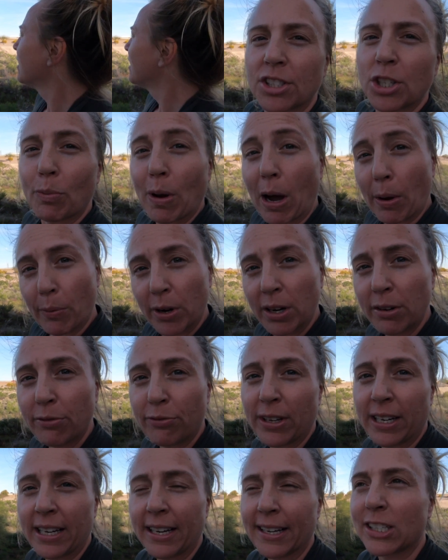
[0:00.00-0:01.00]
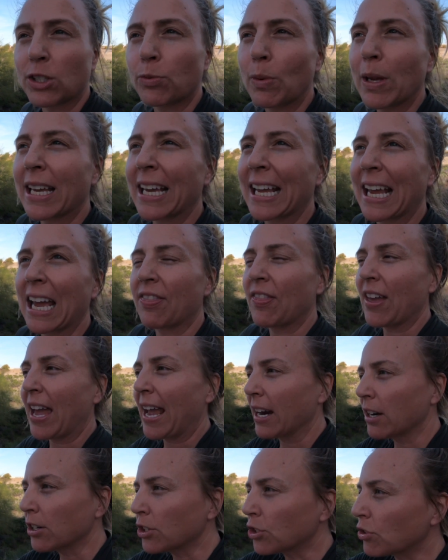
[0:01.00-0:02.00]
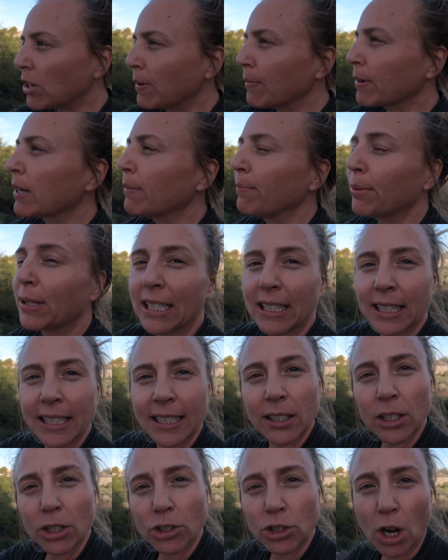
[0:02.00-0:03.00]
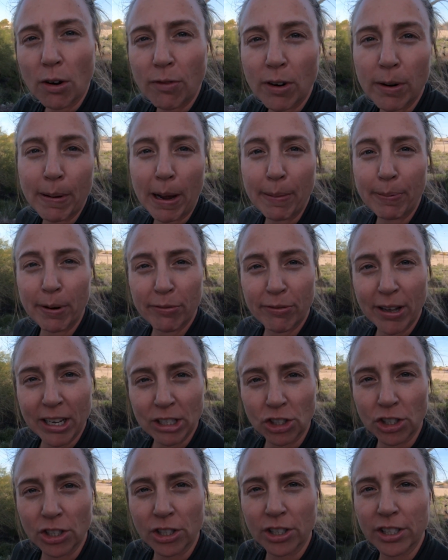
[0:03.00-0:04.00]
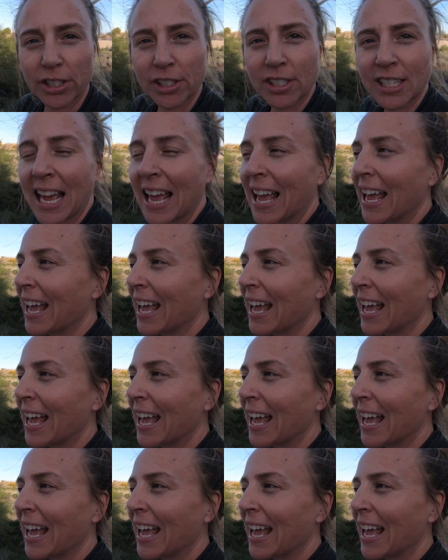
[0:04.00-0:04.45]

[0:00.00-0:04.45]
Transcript: So while we're in Phoenix, we can get the Airstream completely looked over by professionals